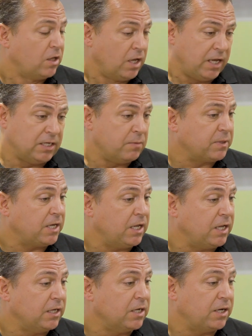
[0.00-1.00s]
in the
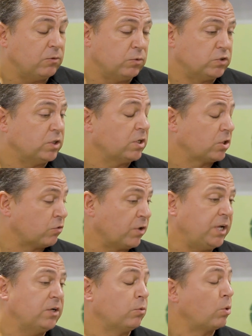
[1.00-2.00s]
beginning, and it was a
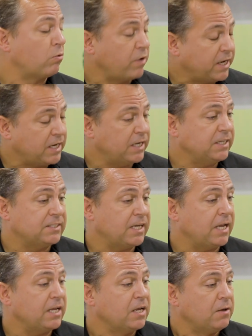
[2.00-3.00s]
green or a red
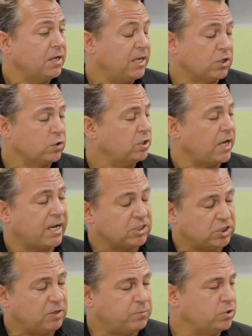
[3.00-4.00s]
LED, he couldn't
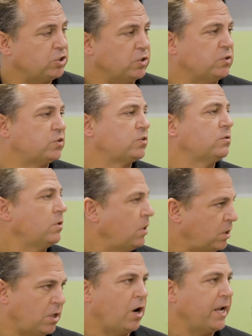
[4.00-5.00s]
actually produce
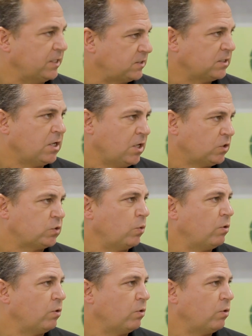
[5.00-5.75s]
a light. So